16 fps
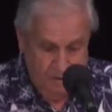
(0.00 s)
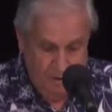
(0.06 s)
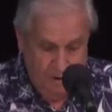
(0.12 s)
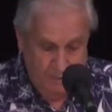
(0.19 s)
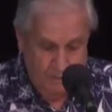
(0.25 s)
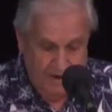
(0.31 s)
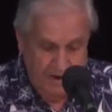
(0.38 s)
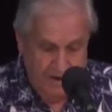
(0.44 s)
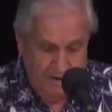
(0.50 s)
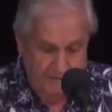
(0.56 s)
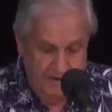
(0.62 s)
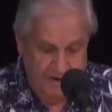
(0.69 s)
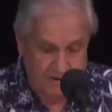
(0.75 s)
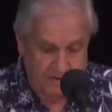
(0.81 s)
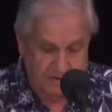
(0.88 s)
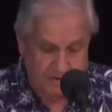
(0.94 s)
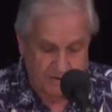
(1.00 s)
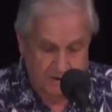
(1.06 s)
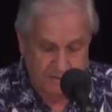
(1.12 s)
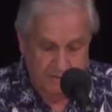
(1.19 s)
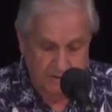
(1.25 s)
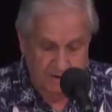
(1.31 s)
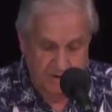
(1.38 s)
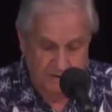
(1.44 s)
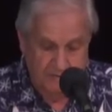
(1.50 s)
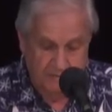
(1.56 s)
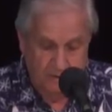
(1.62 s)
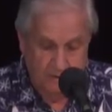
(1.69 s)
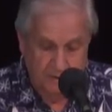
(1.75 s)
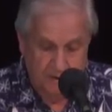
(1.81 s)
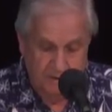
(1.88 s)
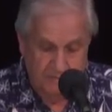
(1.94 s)
I read out of Acts
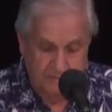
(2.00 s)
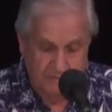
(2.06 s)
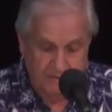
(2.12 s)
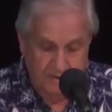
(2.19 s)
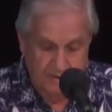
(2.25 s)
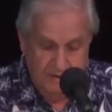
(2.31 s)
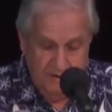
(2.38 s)
35,